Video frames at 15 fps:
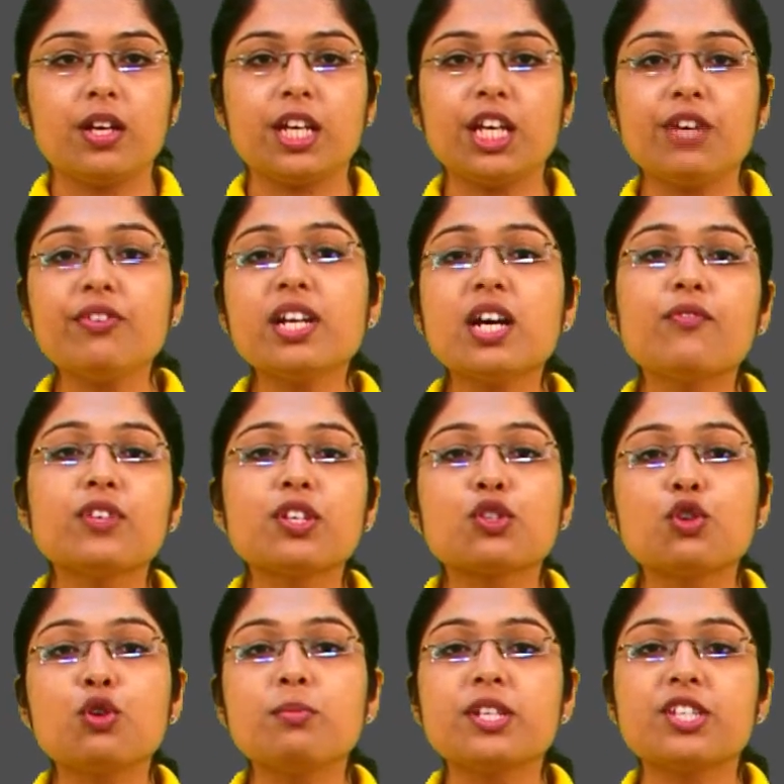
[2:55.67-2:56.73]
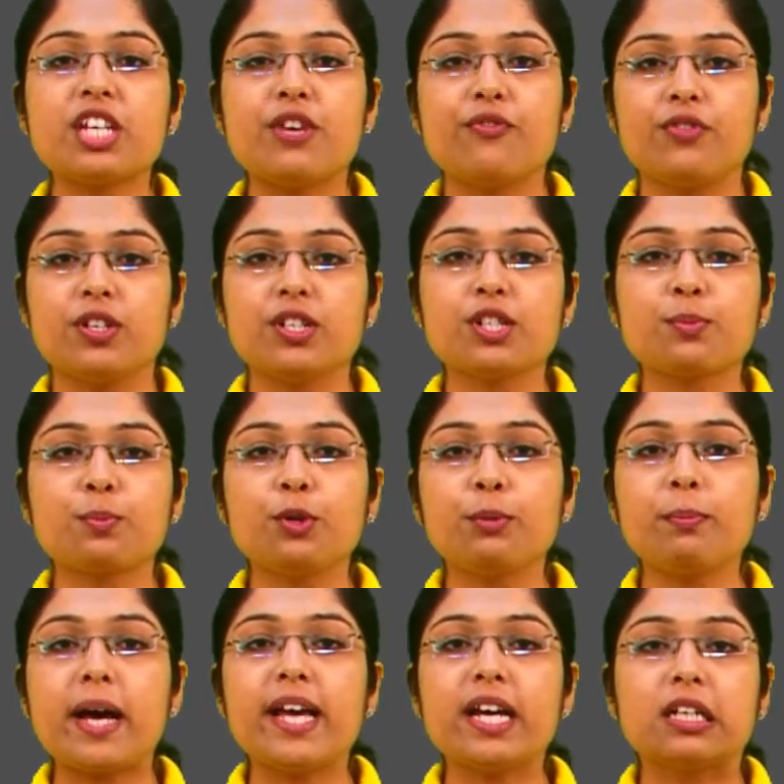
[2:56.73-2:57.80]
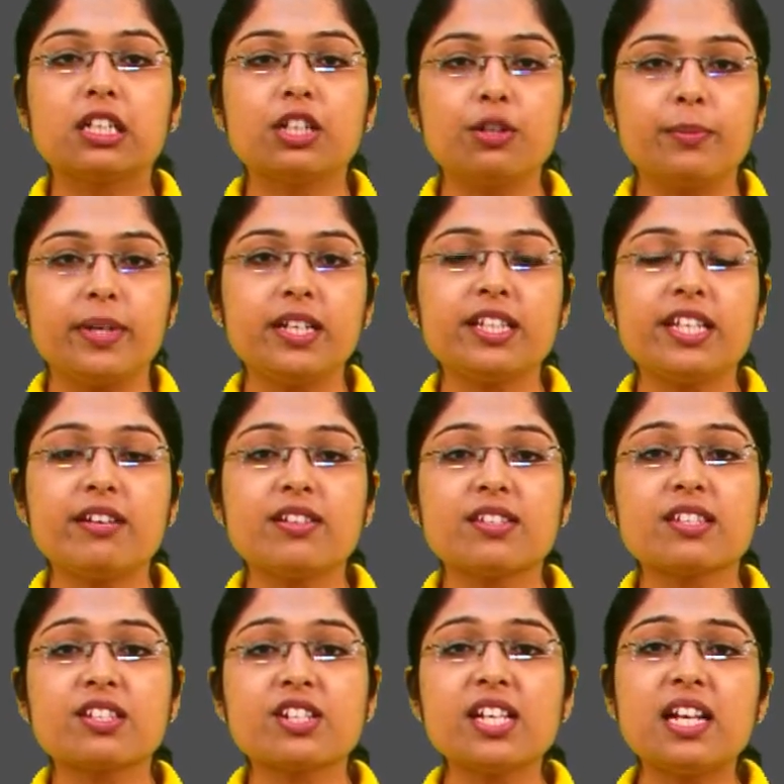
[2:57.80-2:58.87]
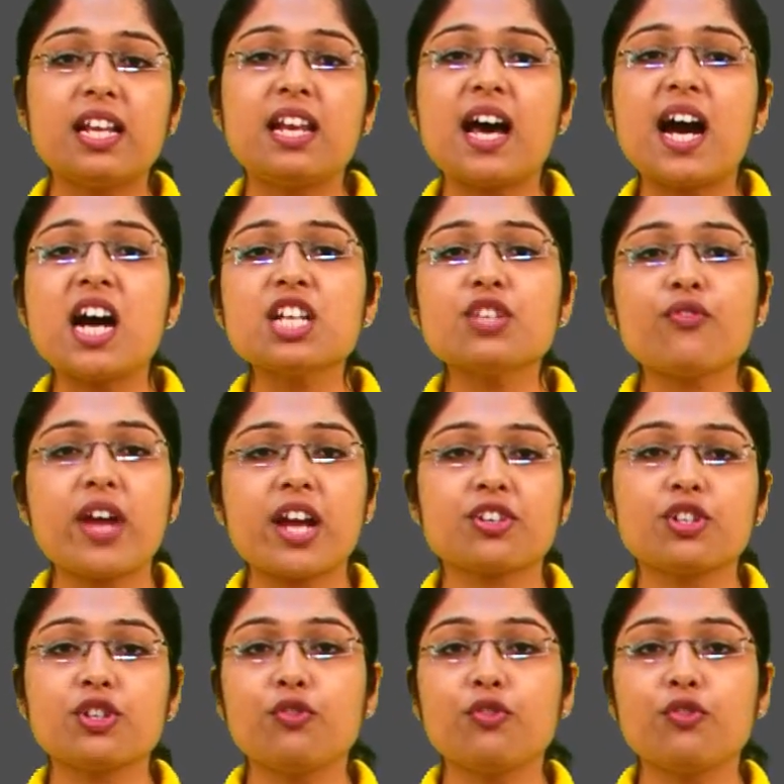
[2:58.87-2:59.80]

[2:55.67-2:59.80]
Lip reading: Even after so much efforts put by our government, there is still a large fraction